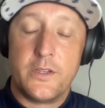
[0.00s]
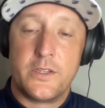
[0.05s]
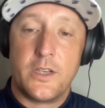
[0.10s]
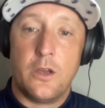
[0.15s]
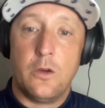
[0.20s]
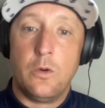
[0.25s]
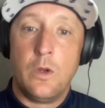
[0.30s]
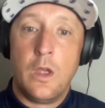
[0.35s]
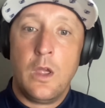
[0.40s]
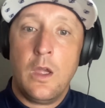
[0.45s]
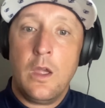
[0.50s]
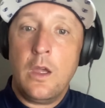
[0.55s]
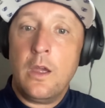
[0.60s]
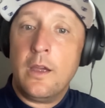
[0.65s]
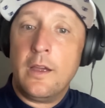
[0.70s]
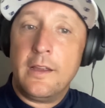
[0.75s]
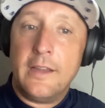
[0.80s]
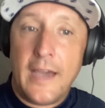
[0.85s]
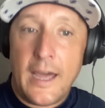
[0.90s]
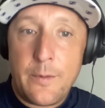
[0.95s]
So
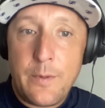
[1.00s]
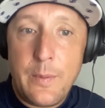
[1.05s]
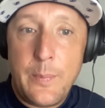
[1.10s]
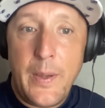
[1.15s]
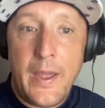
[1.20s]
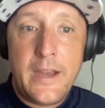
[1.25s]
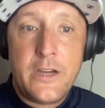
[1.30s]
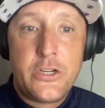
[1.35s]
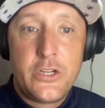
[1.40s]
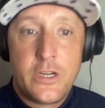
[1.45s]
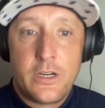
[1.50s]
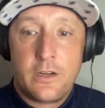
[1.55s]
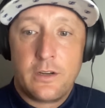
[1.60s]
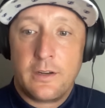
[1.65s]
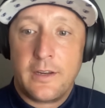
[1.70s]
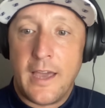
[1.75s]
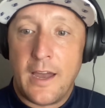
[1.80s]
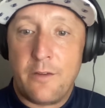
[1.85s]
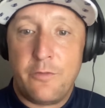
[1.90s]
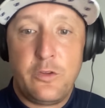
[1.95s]
got to be patient.
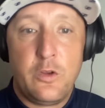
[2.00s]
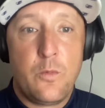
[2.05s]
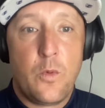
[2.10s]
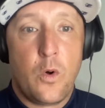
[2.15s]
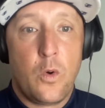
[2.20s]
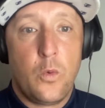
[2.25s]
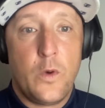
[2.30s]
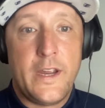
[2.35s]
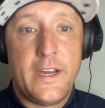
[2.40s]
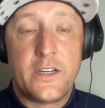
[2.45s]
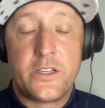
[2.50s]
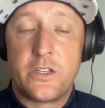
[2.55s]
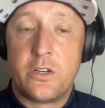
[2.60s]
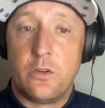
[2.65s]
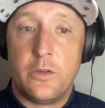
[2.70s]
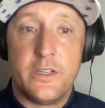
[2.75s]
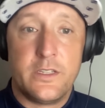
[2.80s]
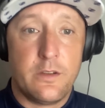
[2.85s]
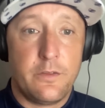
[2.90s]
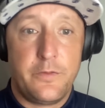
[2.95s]
Got a few more weeks till
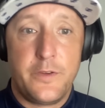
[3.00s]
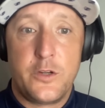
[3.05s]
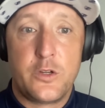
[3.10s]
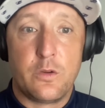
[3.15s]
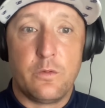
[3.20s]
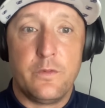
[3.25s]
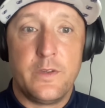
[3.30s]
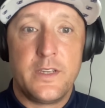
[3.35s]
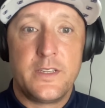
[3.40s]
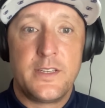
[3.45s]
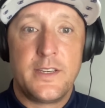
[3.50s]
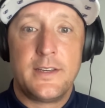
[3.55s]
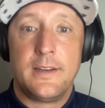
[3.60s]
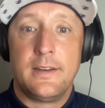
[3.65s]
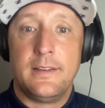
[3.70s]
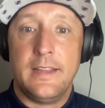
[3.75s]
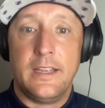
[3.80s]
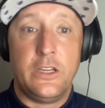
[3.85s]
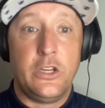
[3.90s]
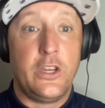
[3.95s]
his official visit.
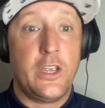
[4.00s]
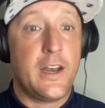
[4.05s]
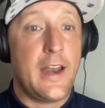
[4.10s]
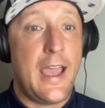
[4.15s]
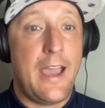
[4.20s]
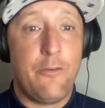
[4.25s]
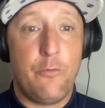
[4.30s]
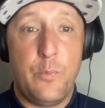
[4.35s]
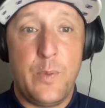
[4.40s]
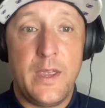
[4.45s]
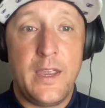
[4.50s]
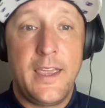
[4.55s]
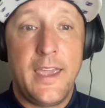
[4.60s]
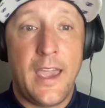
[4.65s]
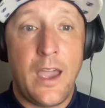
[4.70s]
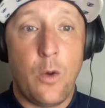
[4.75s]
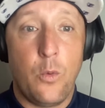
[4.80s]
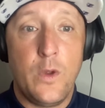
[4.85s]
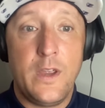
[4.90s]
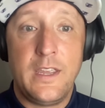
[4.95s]
Then you're going to have Big
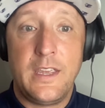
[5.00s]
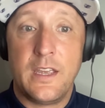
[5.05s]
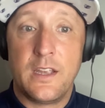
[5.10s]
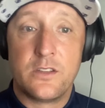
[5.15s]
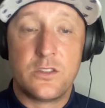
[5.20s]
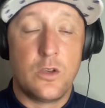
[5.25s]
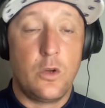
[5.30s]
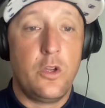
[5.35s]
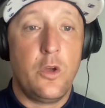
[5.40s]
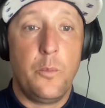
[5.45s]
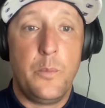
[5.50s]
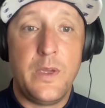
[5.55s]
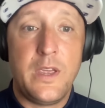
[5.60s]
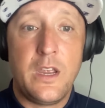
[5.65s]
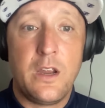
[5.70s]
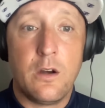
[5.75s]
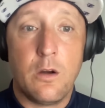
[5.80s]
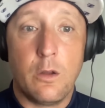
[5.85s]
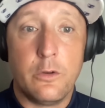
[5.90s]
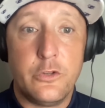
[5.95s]
Cat Weekend. So he'll be
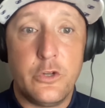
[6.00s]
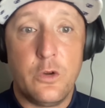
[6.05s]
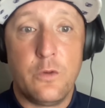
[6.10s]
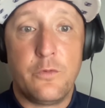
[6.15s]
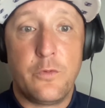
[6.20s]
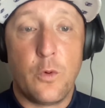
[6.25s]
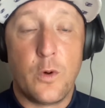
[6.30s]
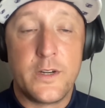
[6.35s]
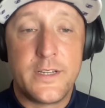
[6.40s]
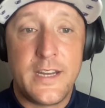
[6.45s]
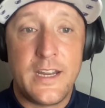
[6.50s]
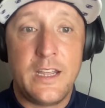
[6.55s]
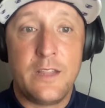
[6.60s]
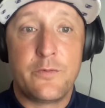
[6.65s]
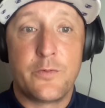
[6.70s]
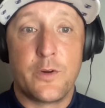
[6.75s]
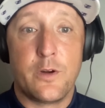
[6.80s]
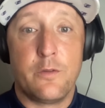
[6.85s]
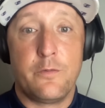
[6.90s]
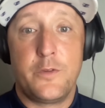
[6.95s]
here on June 14th
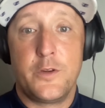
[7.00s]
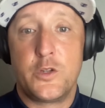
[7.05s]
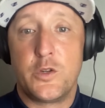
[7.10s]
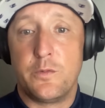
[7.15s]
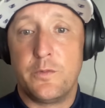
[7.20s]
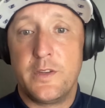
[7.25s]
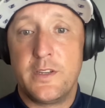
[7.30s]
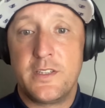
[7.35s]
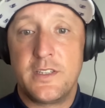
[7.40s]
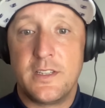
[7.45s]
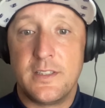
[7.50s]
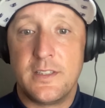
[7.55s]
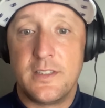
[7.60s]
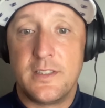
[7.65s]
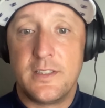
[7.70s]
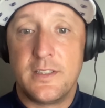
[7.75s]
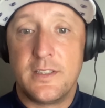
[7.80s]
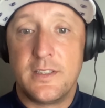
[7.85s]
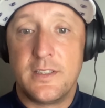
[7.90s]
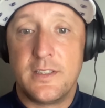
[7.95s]
for an official visit.
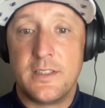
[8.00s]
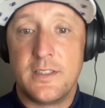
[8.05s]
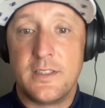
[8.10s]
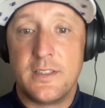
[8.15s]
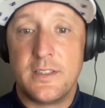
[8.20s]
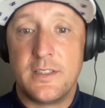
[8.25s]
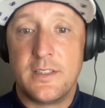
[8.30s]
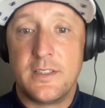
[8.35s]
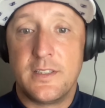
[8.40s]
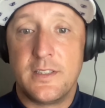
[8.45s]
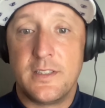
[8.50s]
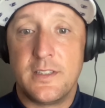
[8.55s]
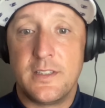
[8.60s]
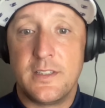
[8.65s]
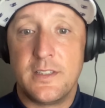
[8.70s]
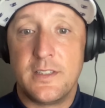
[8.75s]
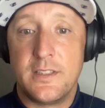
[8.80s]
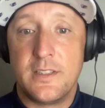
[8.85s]
It's going to be massive.